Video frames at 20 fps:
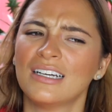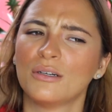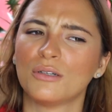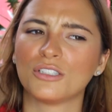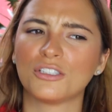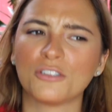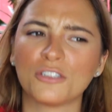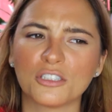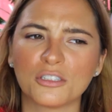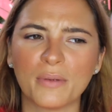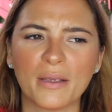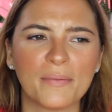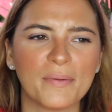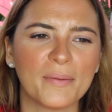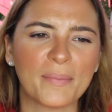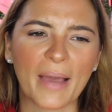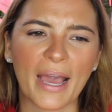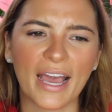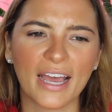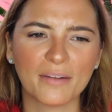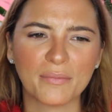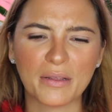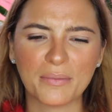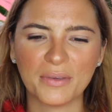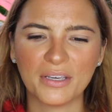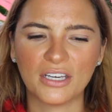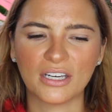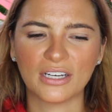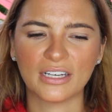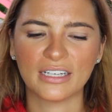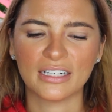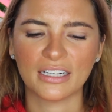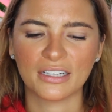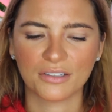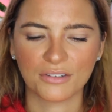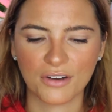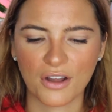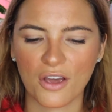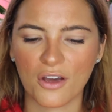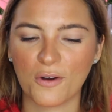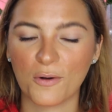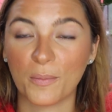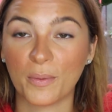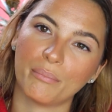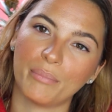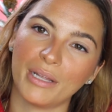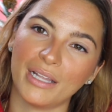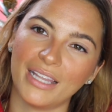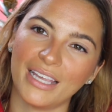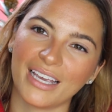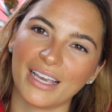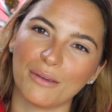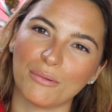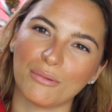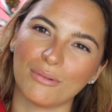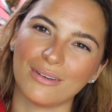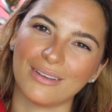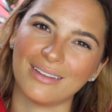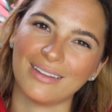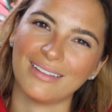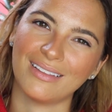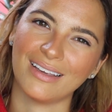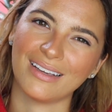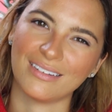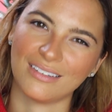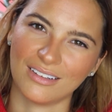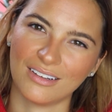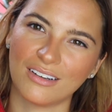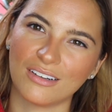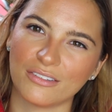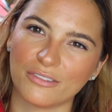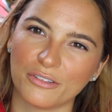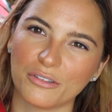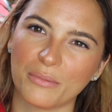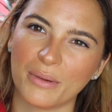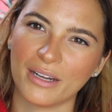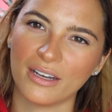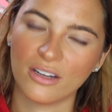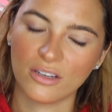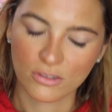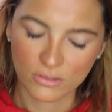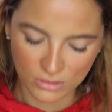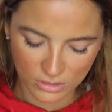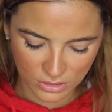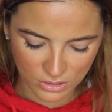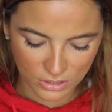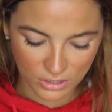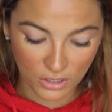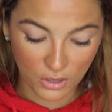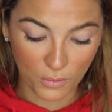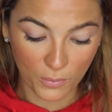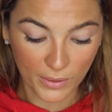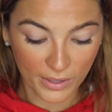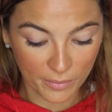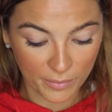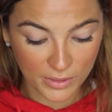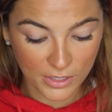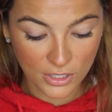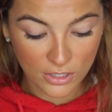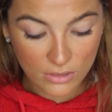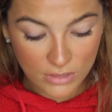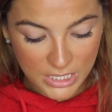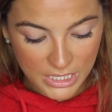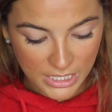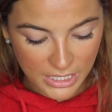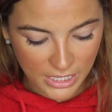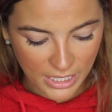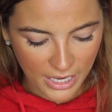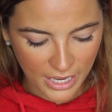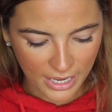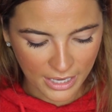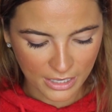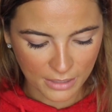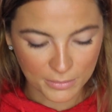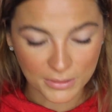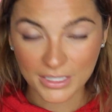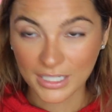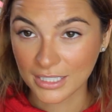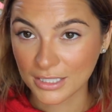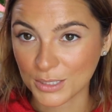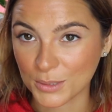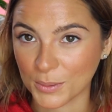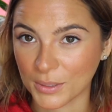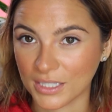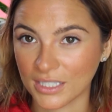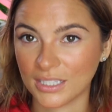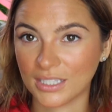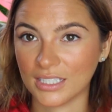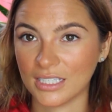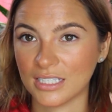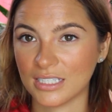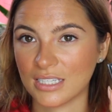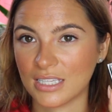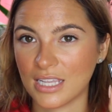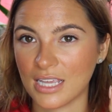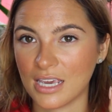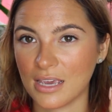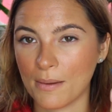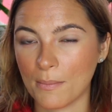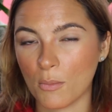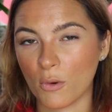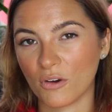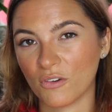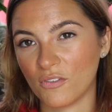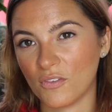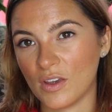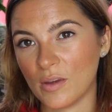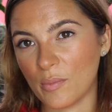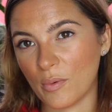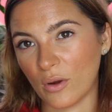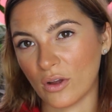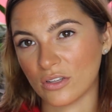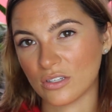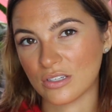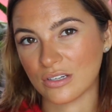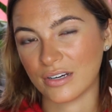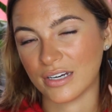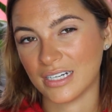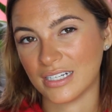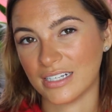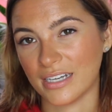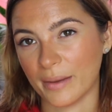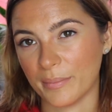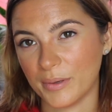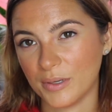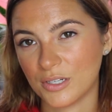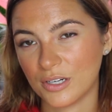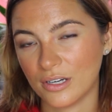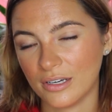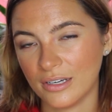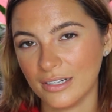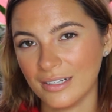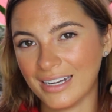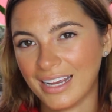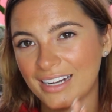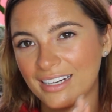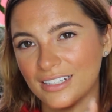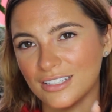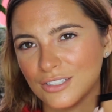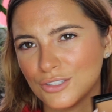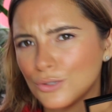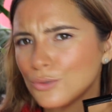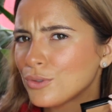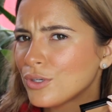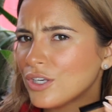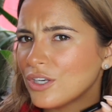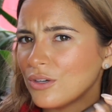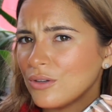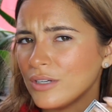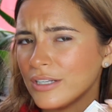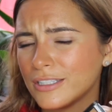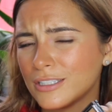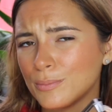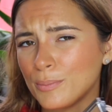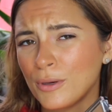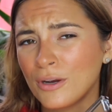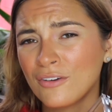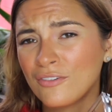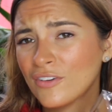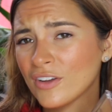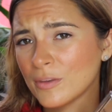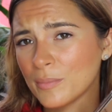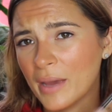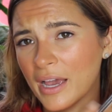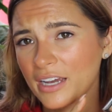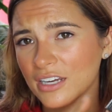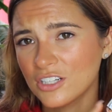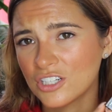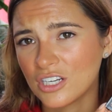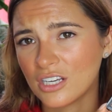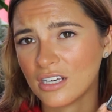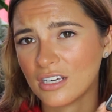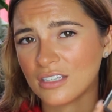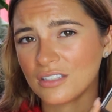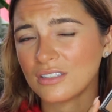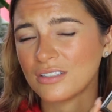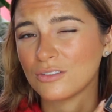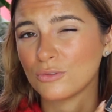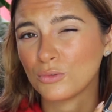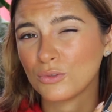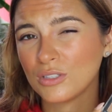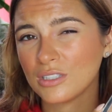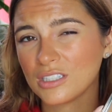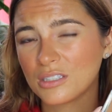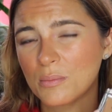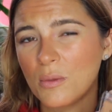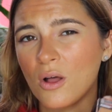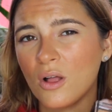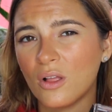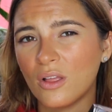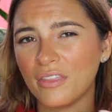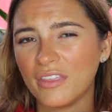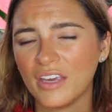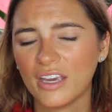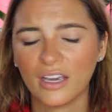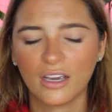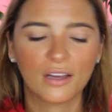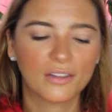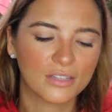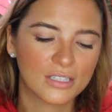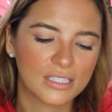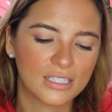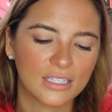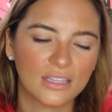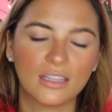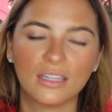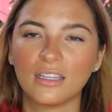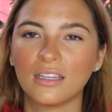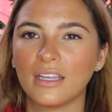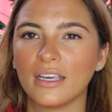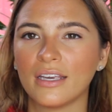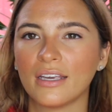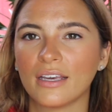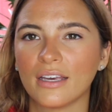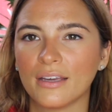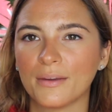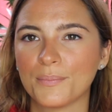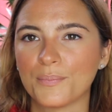which is maybe bad, maybe good, I don't know. But like, I really like to contour my nose. So what I've been using and obsessed with is the Morphe bronzer in Debutante, and it's so cute. It's perfect packaging because it's really small. I think I got this at the like